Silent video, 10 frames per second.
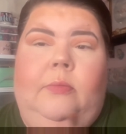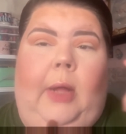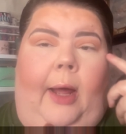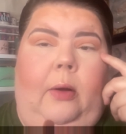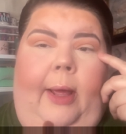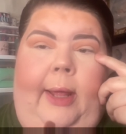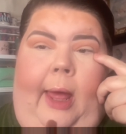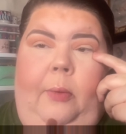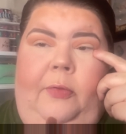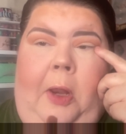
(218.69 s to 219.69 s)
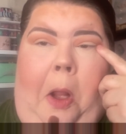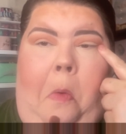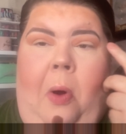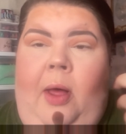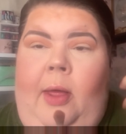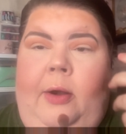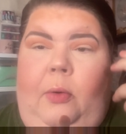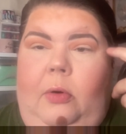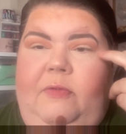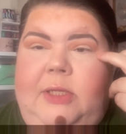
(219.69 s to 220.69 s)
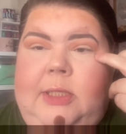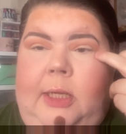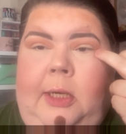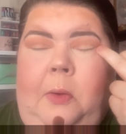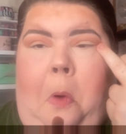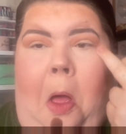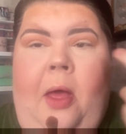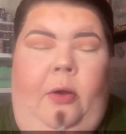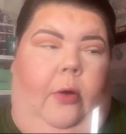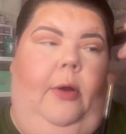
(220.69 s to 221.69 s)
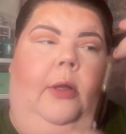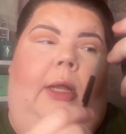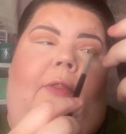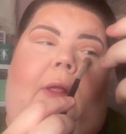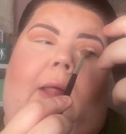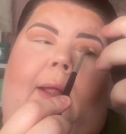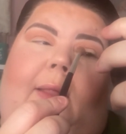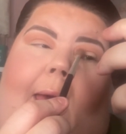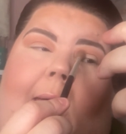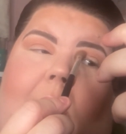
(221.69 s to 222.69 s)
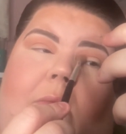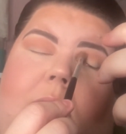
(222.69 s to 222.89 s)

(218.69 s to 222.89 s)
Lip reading: I don't hang out with anyone or visit anyone or anything like that.